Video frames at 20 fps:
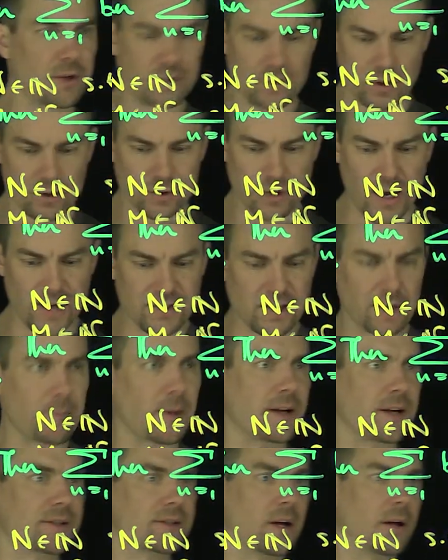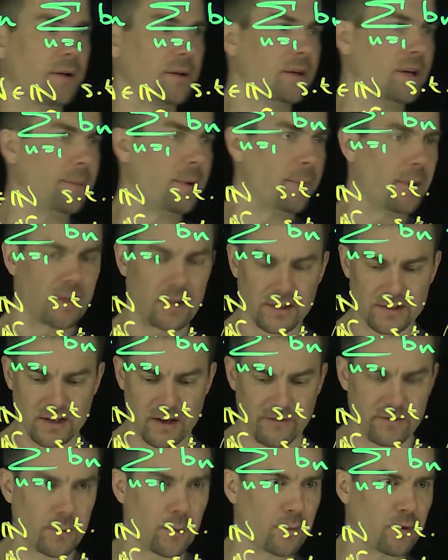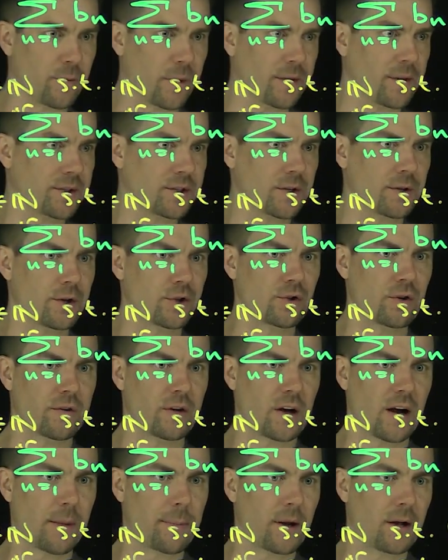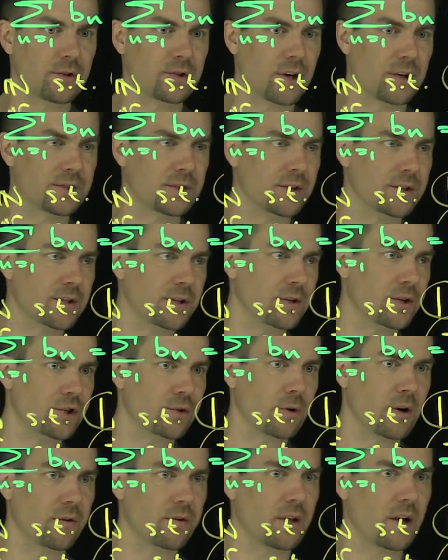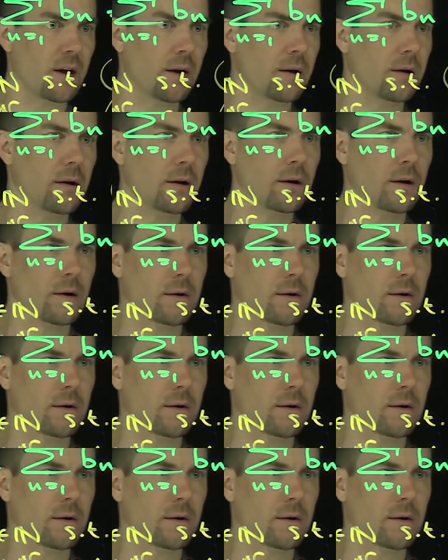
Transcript: So these are, so Sn minus L can be made less than epsilon over by this condition over here. I apologize. This condition right over there.